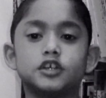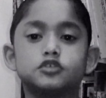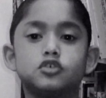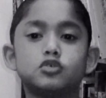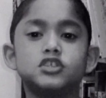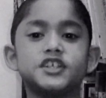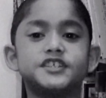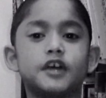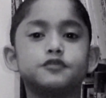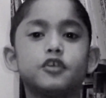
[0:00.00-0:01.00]
like
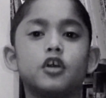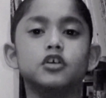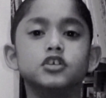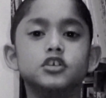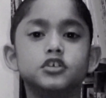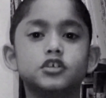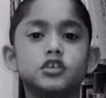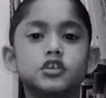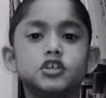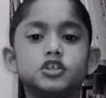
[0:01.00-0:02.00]
totally self-taught.
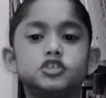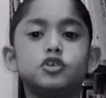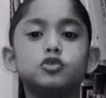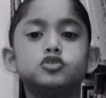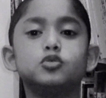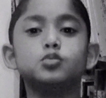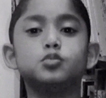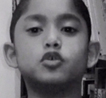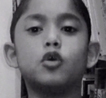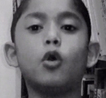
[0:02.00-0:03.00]
She
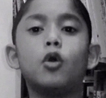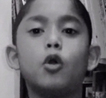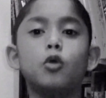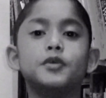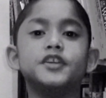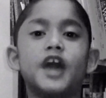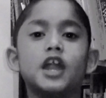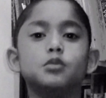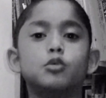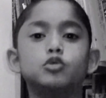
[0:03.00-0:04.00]
also cut open
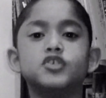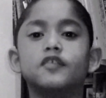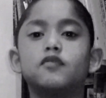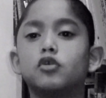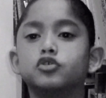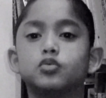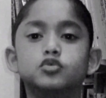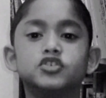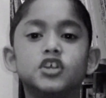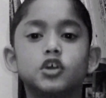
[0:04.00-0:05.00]
animals and
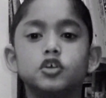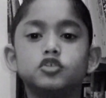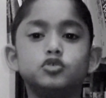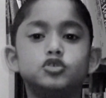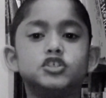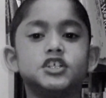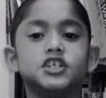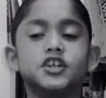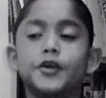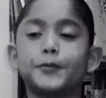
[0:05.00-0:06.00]
fossils to
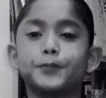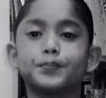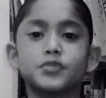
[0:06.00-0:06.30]
see,